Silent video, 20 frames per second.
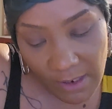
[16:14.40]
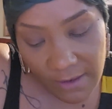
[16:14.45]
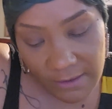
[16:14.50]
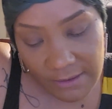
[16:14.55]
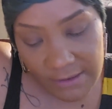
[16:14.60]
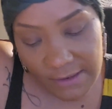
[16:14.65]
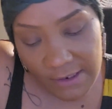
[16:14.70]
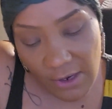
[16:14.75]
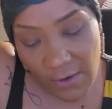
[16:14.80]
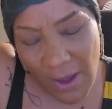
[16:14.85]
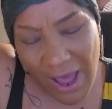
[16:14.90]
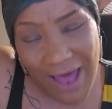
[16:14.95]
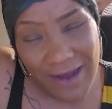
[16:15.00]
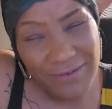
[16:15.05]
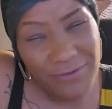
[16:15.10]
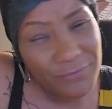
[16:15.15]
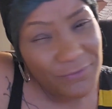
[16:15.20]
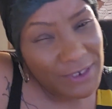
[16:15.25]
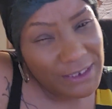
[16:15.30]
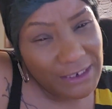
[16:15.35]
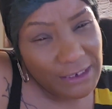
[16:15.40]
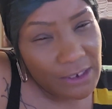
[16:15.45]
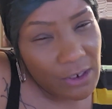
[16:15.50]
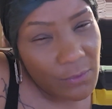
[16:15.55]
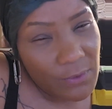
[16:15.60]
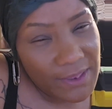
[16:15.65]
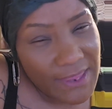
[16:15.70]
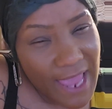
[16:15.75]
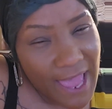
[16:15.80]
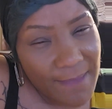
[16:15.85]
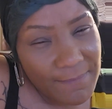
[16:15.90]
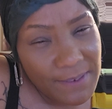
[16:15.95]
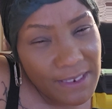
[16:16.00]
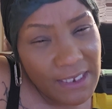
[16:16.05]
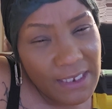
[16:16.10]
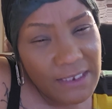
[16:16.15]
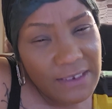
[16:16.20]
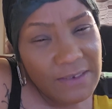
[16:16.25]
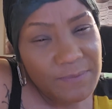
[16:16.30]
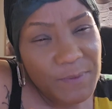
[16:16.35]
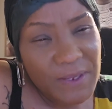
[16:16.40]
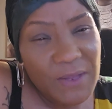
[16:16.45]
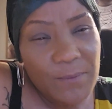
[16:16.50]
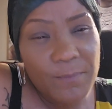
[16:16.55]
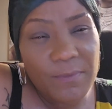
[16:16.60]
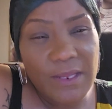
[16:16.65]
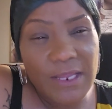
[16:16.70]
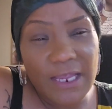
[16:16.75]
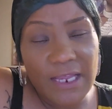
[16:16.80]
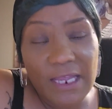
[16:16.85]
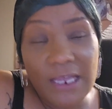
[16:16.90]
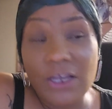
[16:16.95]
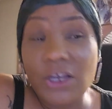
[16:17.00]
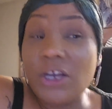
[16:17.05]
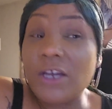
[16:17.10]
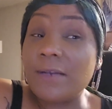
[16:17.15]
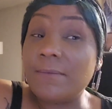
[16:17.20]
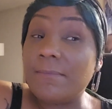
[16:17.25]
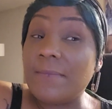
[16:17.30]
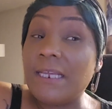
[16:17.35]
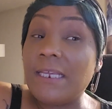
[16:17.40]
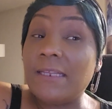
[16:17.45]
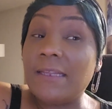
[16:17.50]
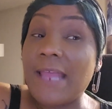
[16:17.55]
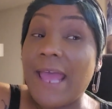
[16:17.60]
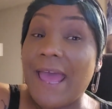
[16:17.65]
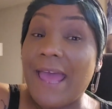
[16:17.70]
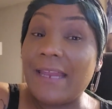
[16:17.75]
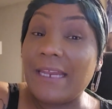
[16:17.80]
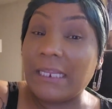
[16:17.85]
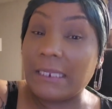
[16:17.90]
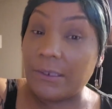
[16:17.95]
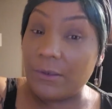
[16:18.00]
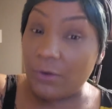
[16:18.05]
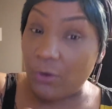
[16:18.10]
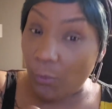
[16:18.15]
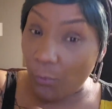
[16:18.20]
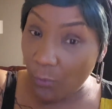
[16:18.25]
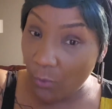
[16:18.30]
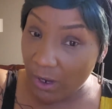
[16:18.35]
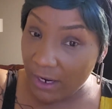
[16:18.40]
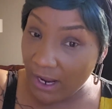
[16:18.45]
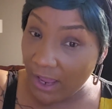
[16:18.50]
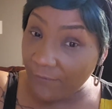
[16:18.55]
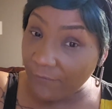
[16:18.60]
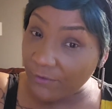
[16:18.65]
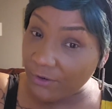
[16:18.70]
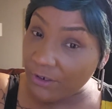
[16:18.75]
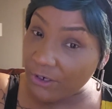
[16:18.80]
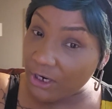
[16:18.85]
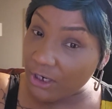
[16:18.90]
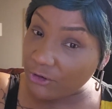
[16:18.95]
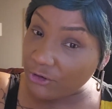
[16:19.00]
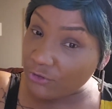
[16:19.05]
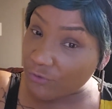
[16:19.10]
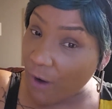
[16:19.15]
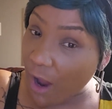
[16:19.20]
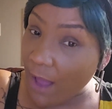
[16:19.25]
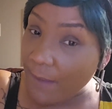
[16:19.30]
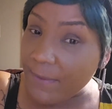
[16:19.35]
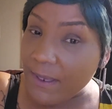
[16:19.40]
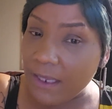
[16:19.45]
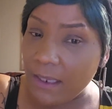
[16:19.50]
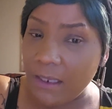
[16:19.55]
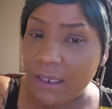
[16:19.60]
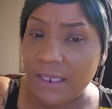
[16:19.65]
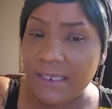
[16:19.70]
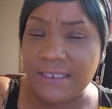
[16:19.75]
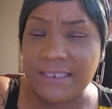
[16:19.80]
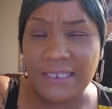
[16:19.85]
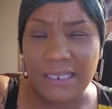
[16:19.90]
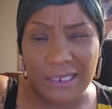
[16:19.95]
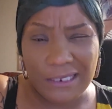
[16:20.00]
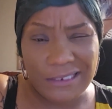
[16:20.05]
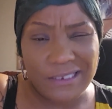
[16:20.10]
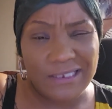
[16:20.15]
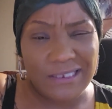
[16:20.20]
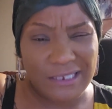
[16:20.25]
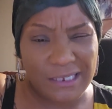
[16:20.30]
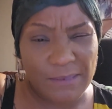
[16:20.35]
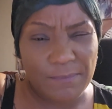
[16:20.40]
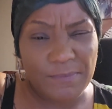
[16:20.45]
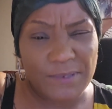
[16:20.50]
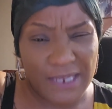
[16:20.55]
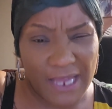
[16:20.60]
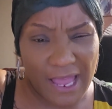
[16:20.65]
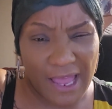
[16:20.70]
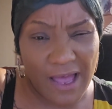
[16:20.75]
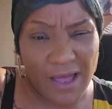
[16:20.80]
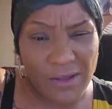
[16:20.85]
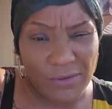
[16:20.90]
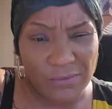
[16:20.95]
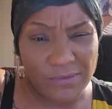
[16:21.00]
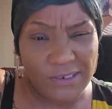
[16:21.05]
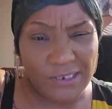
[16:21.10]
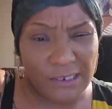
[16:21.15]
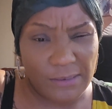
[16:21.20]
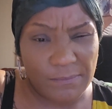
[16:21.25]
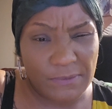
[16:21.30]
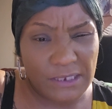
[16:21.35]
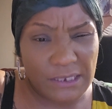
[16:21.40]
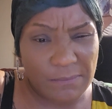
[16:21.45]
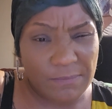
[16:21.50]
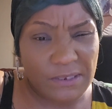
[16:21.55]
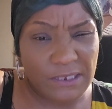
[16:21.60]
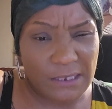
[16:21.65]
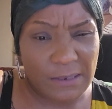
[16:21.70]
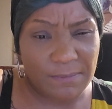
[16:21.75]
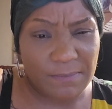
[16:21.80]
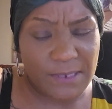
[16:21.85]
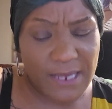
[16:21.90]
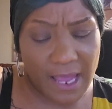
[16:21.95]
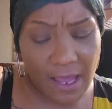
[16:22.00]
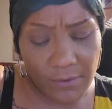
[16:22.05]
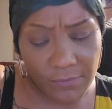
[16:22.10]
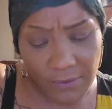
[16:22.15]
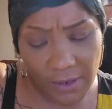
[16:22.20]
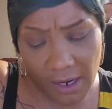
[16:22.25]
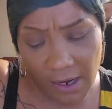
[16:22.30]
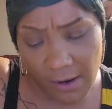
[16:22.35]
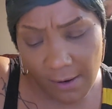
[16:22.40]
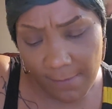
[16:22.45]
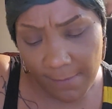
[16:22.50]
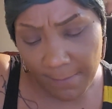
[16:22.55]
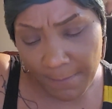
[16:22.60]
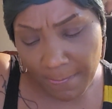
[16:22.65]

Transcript: So I don't really know what that means, but it could mean that whatever your trauma is, it's deep down, deep down there.